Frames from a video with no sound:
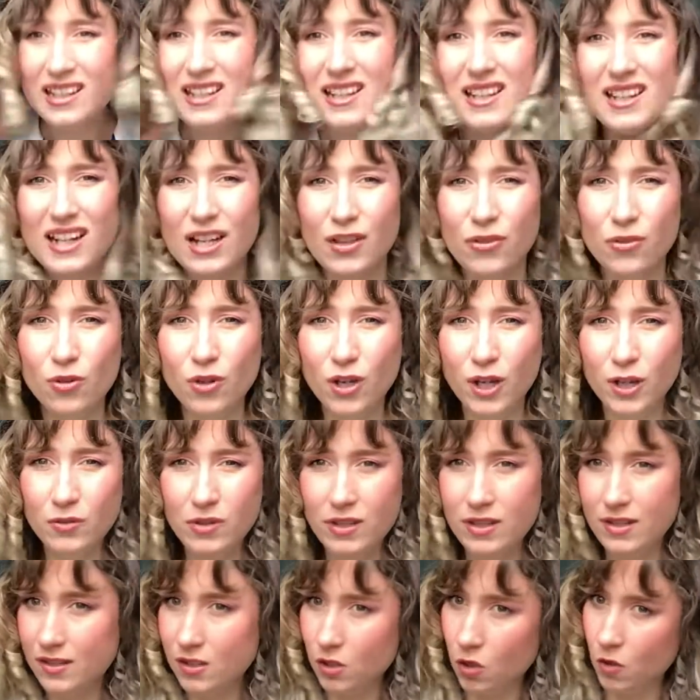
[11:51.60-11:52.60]
I thought only the
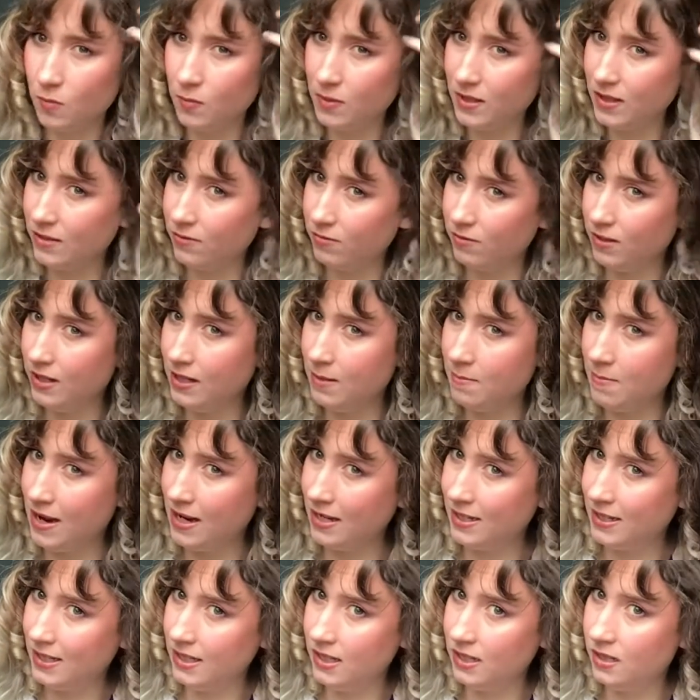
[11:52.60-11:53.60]
top bits really
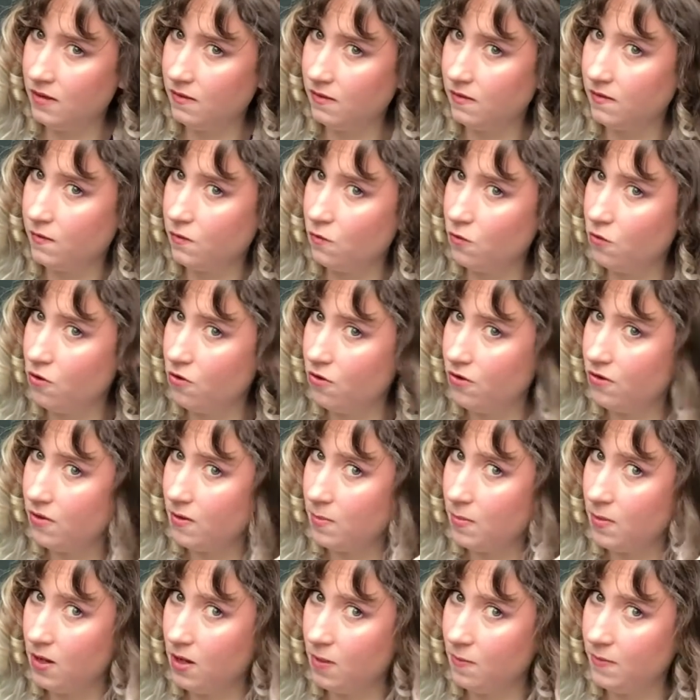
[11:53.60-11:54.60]
mattered for the
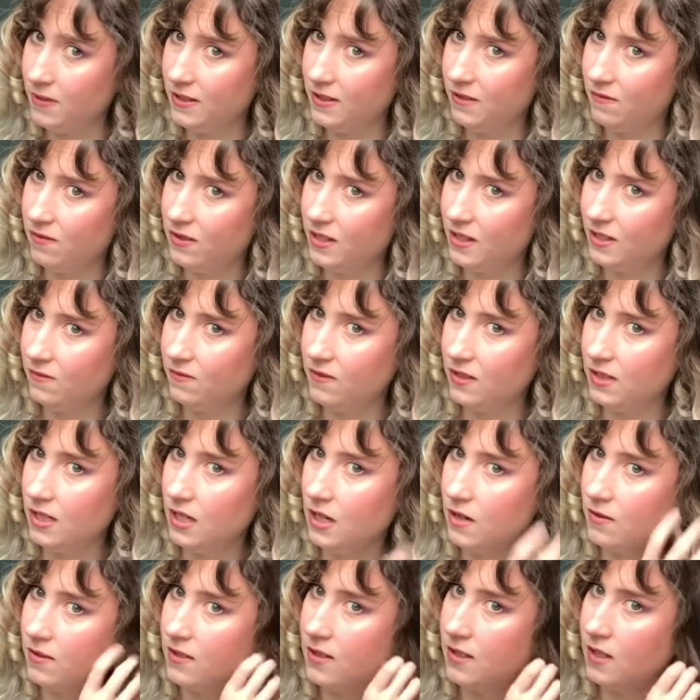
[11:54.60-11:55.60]
purpose of this video.
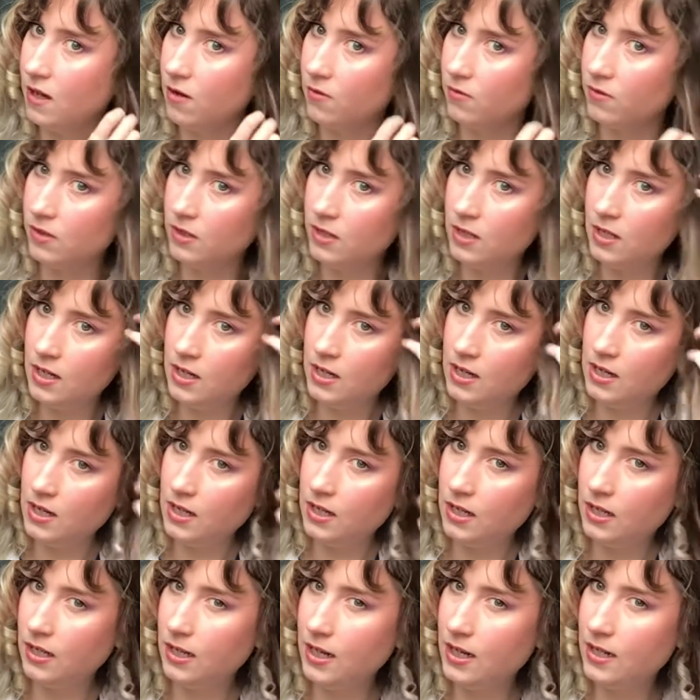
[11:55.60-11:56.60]
So
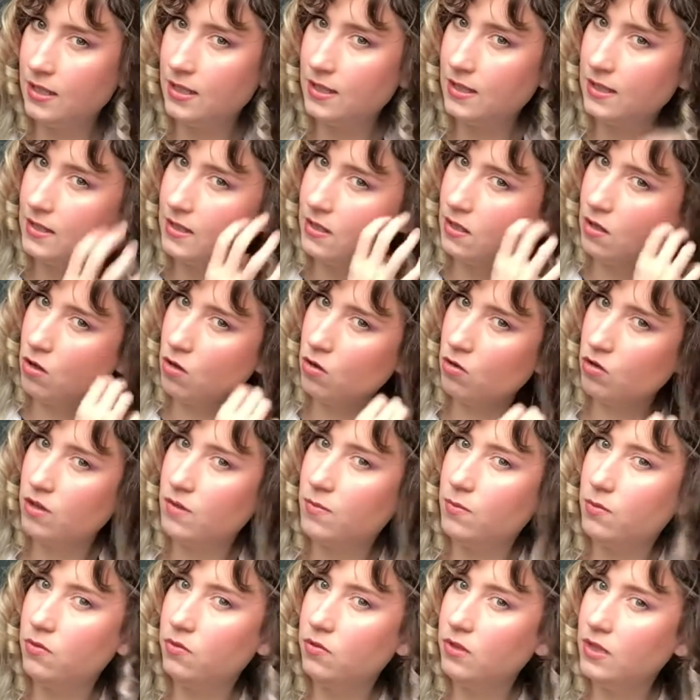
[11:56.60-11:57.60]
let's start
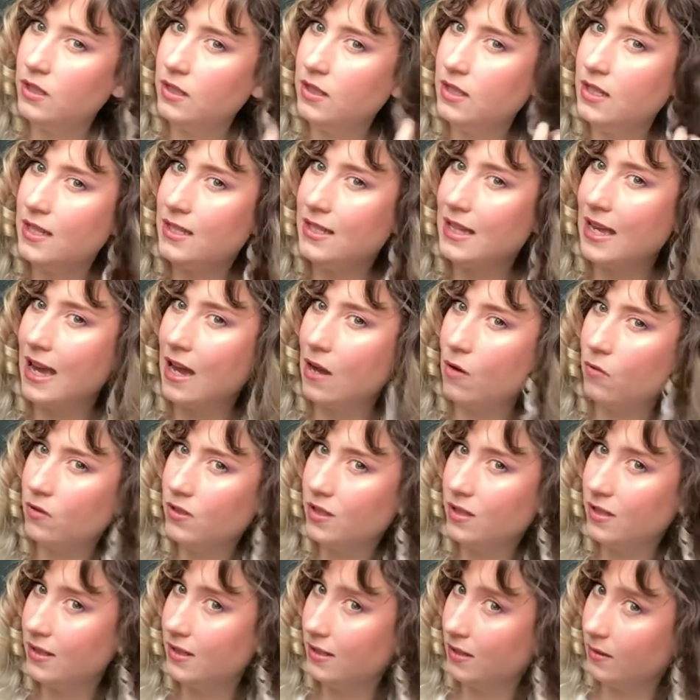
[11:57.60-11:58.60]
pulling these out
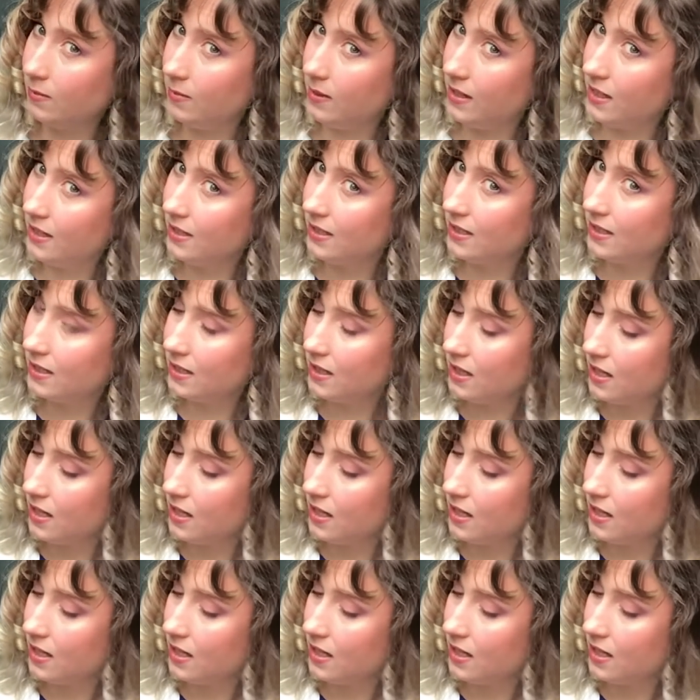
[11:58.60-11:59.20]
a little bit.